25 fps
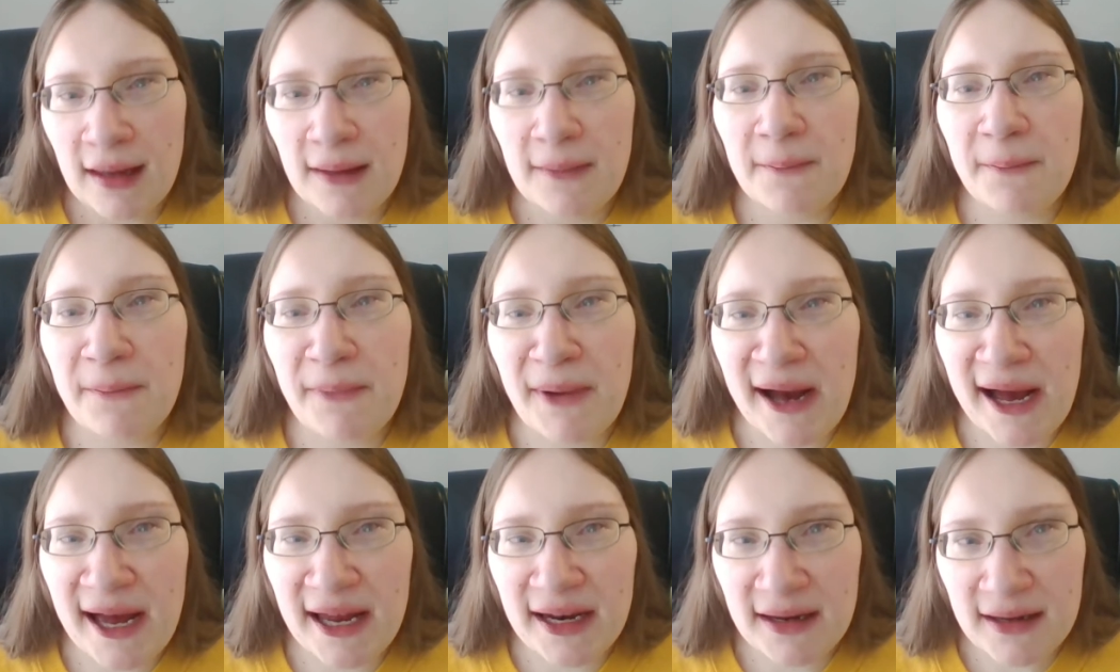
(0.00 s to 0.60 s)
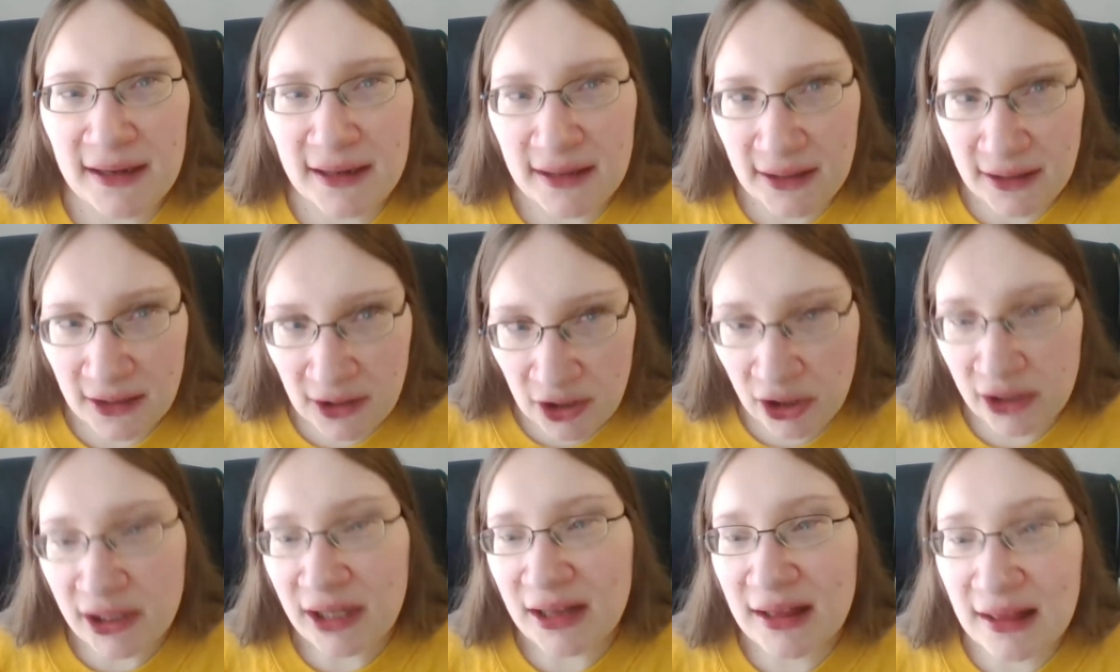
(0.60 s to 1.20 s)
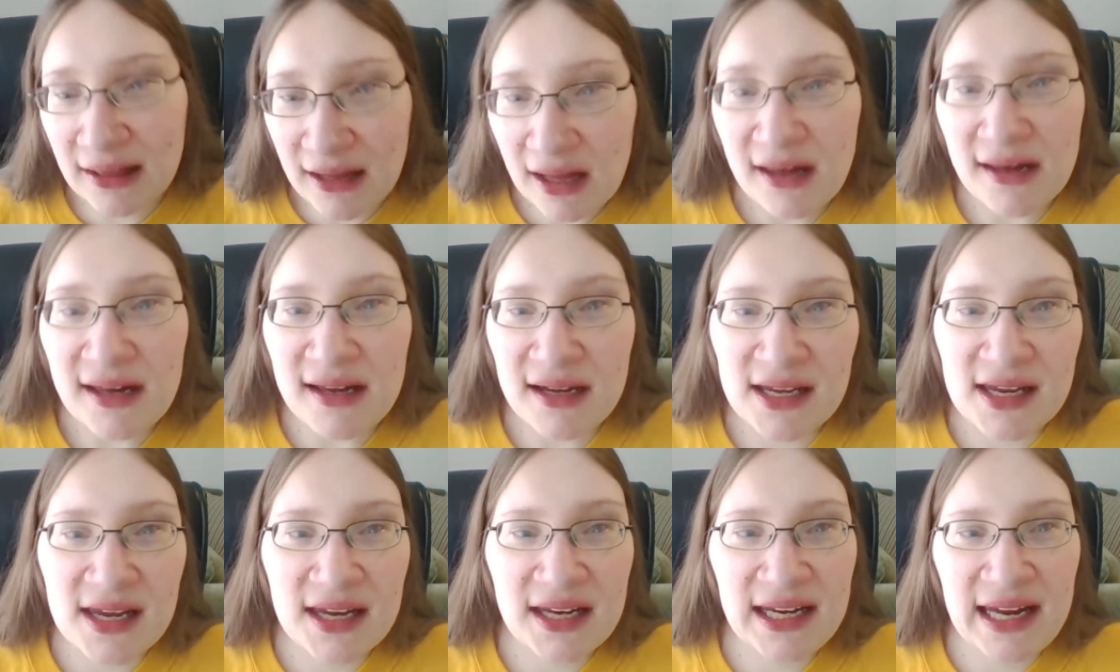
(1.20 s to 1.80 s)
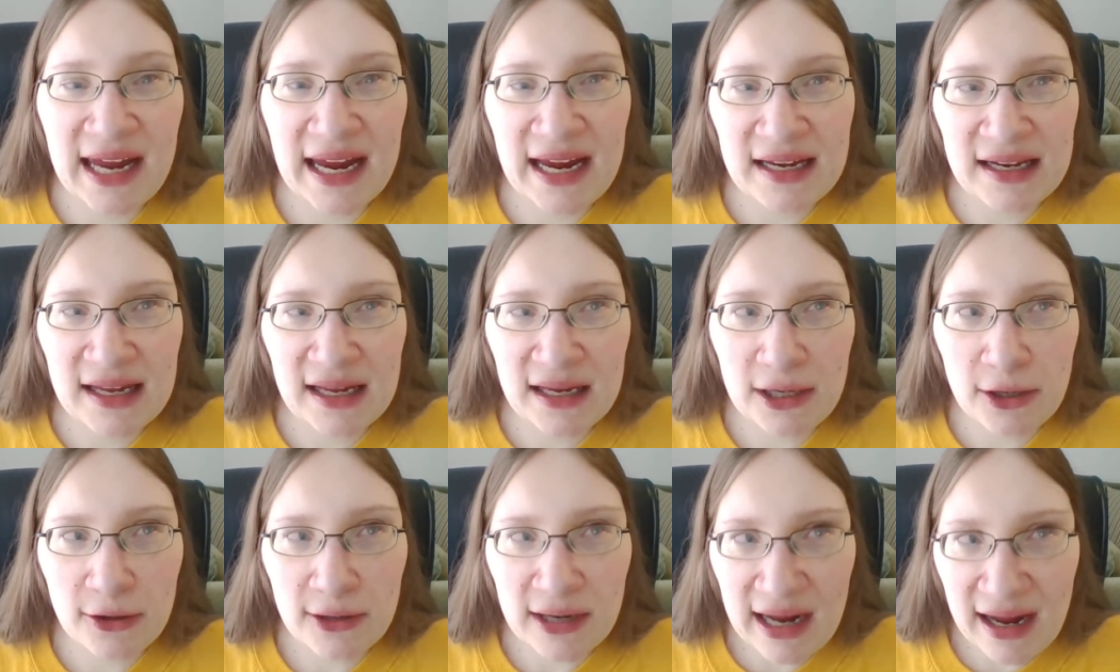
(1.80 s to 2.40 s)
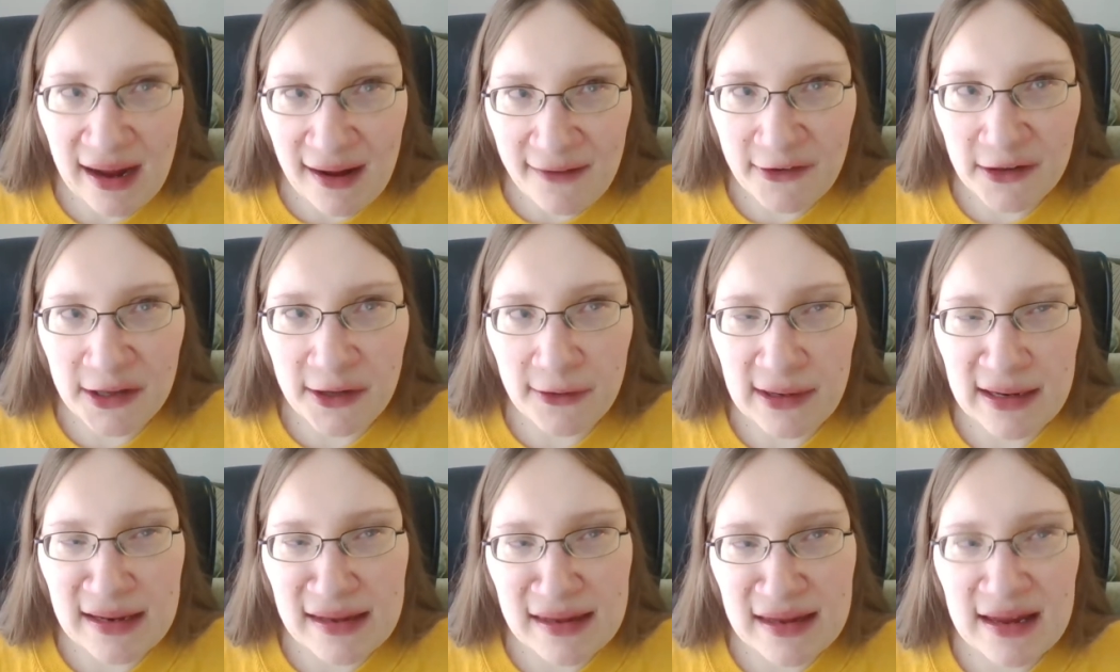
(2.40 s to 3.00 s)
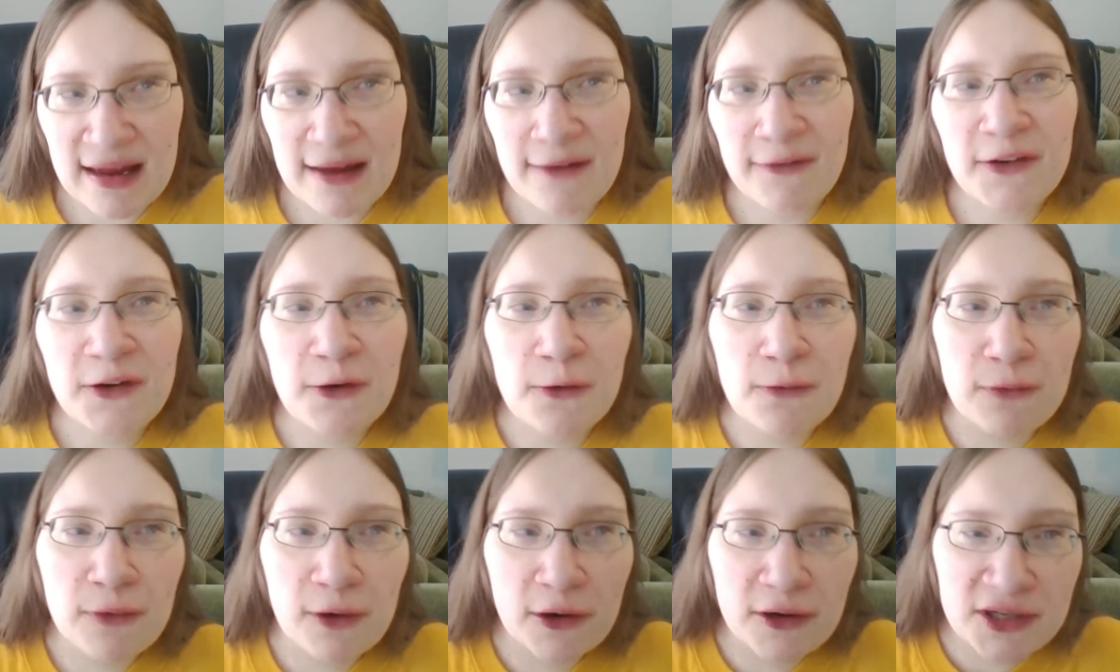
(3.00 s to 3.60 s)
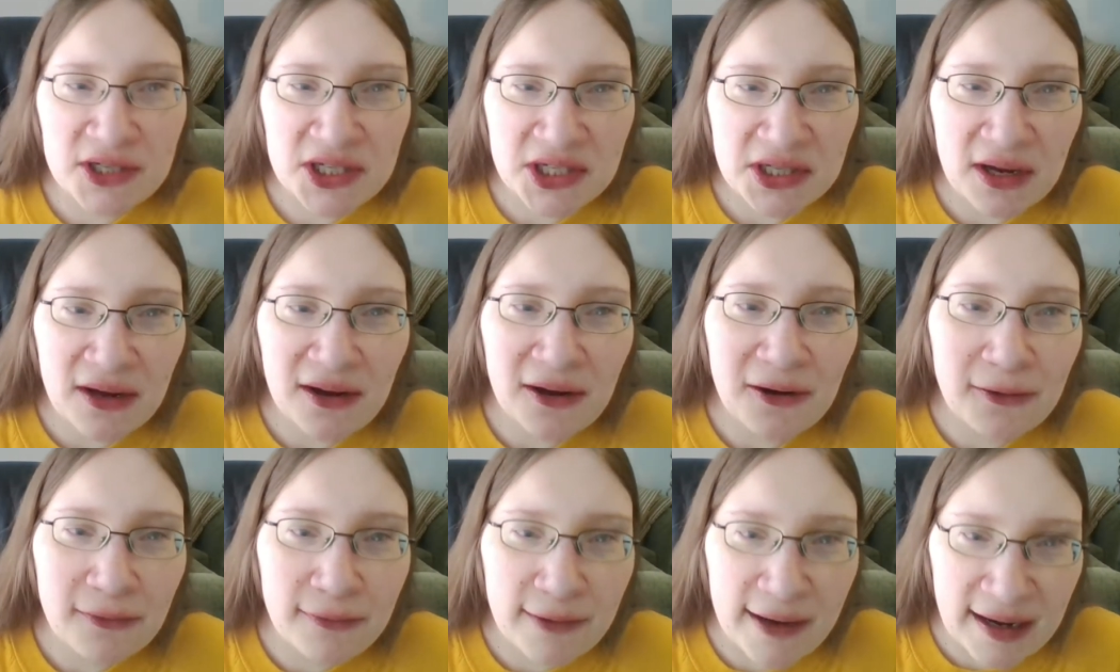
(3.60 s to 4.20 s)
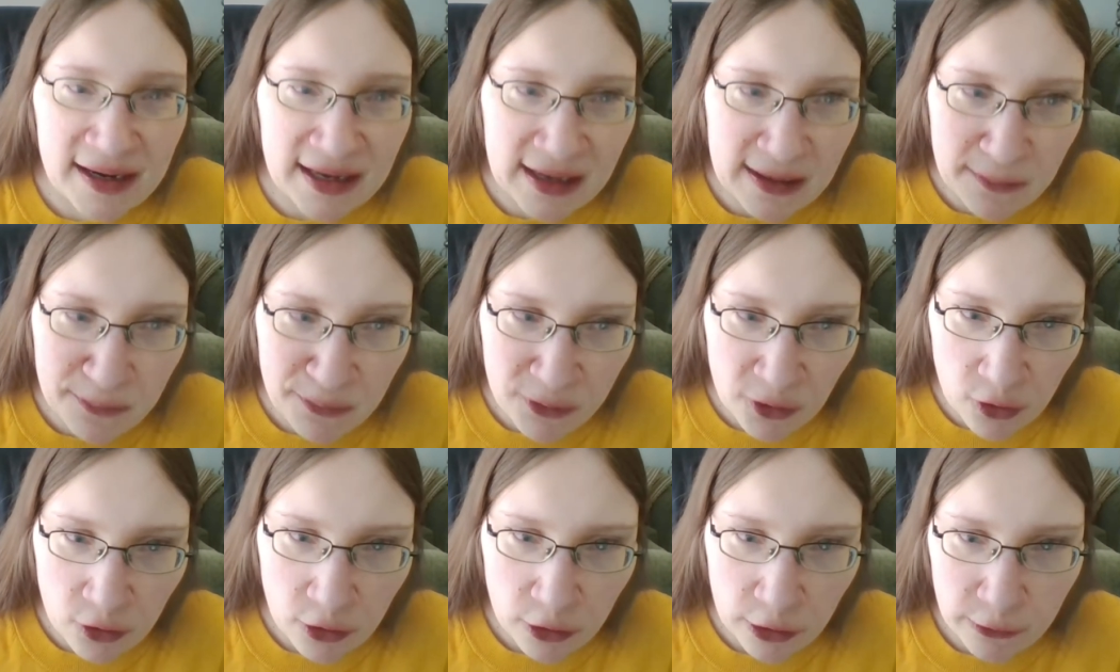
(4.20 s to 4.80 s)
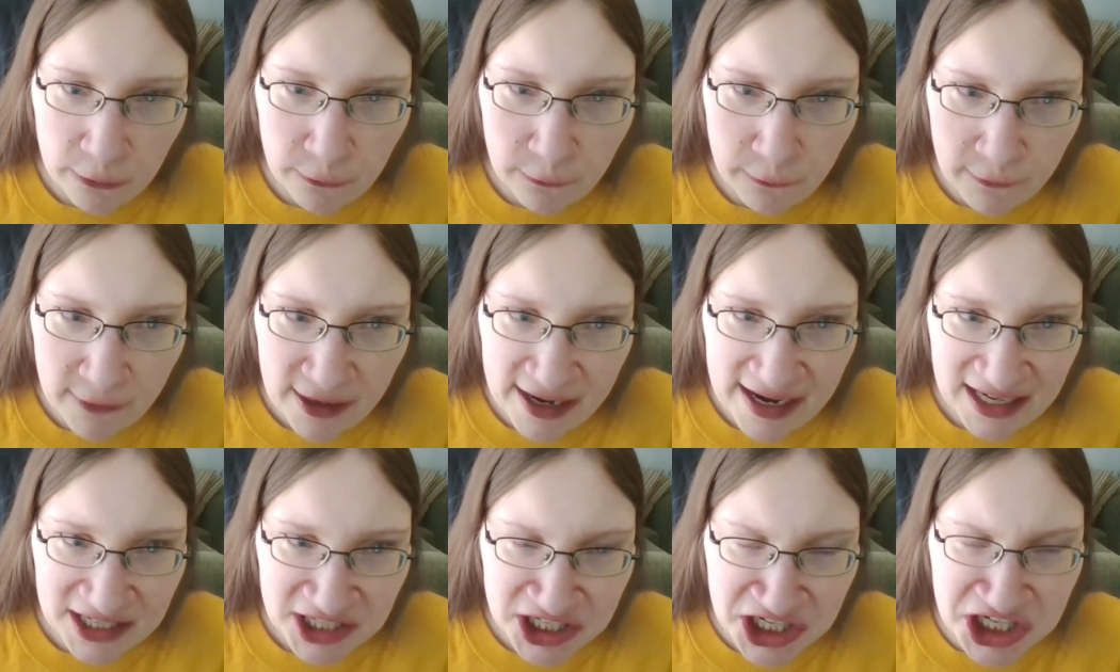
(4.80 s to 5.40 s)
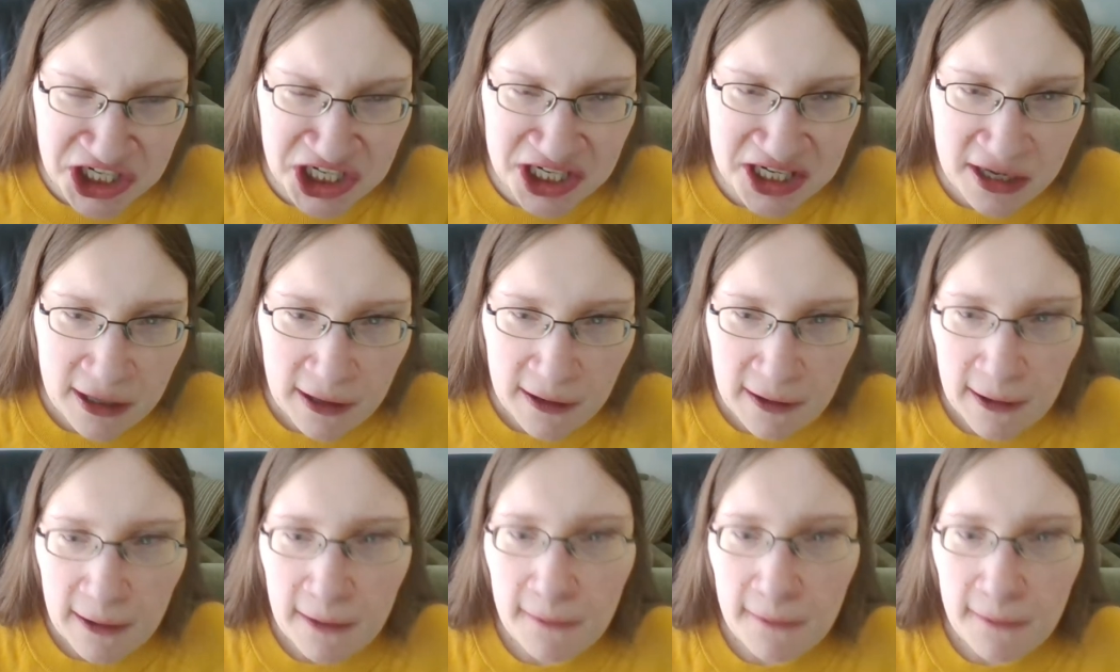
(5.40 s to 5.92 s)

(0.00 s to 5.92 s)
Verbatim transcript: But good luck gaining your affluence if you weren't already born rich.